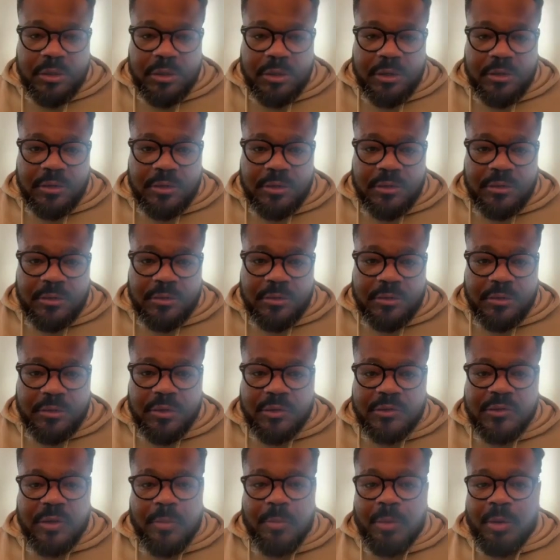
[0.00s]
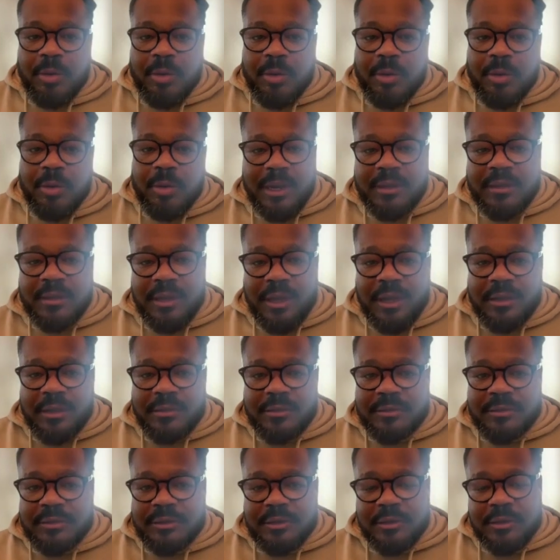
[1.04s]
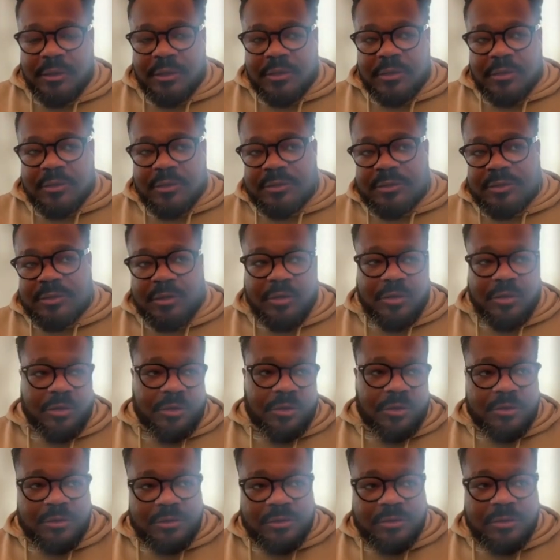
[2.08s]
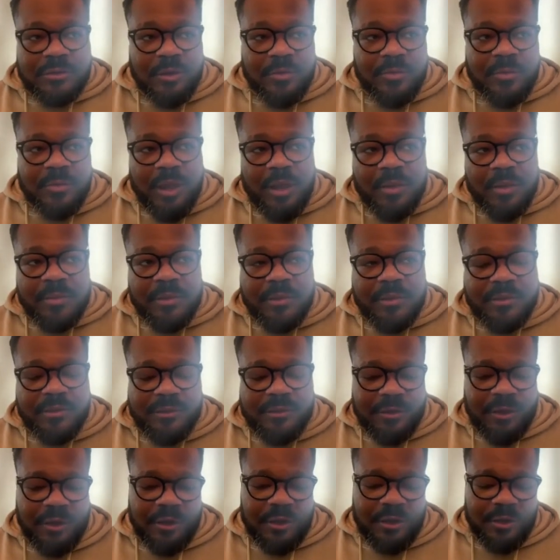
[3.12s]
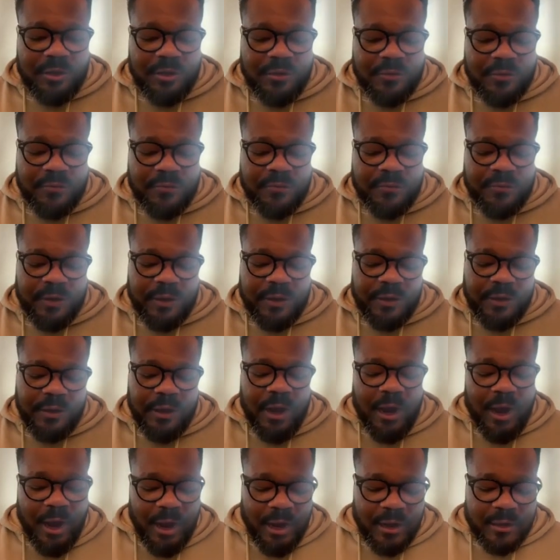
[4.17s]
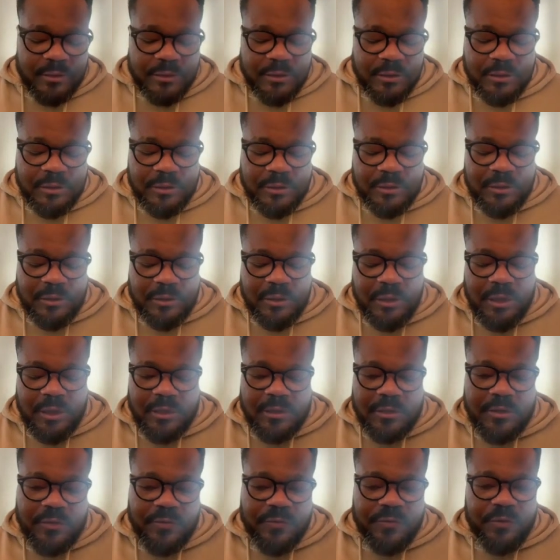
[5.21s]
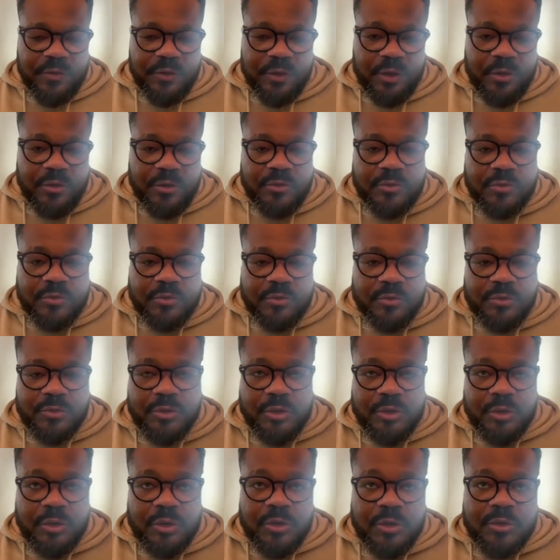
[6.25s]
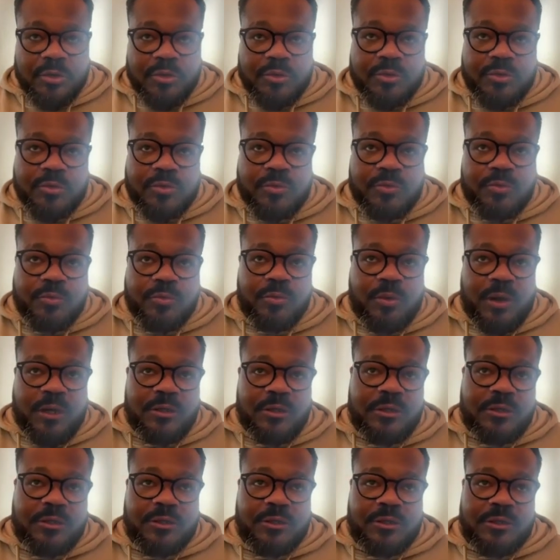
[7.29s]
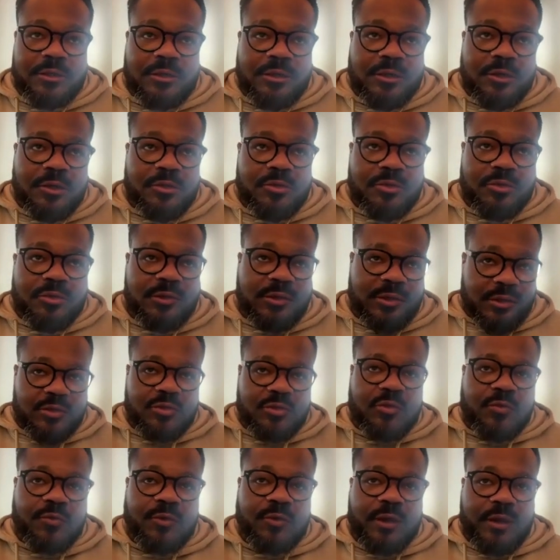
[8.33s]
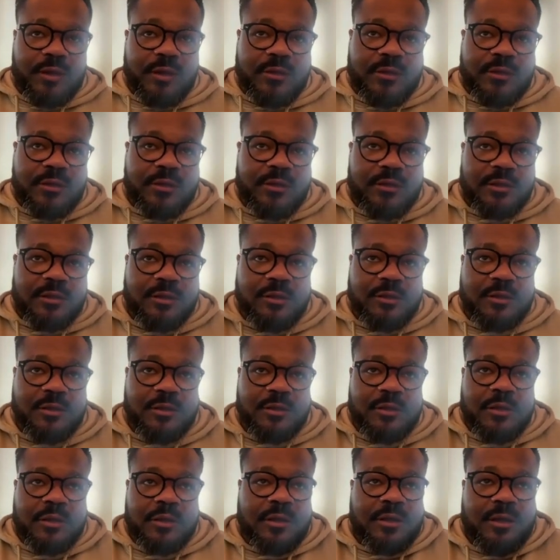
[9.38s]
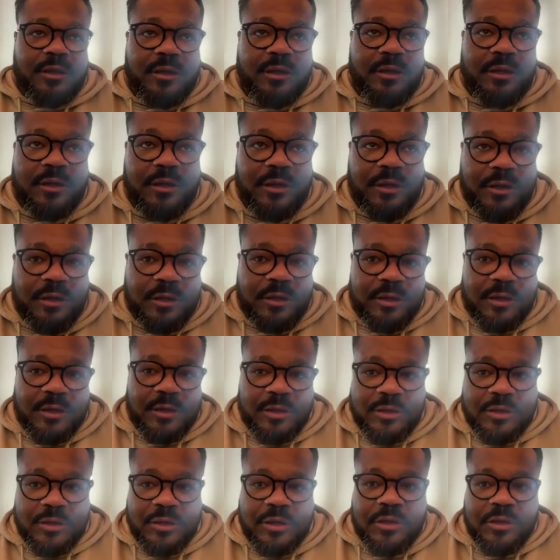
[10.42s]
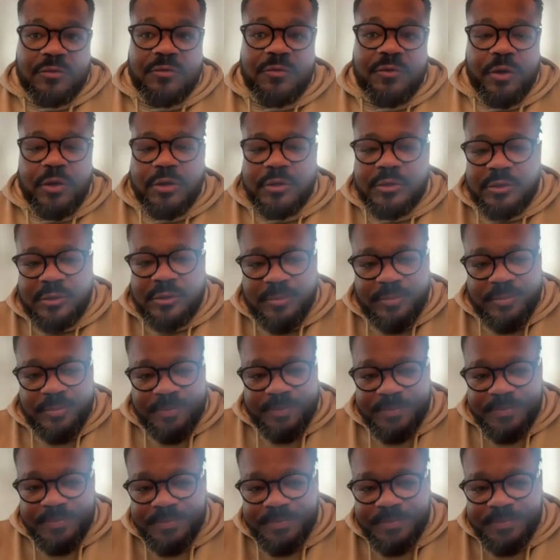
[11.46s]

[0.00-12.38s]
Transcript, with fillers: uh, you know, some problem like that. So sometimes it's uh, very hard and difficult to to watch to see the verity uh, in, in front.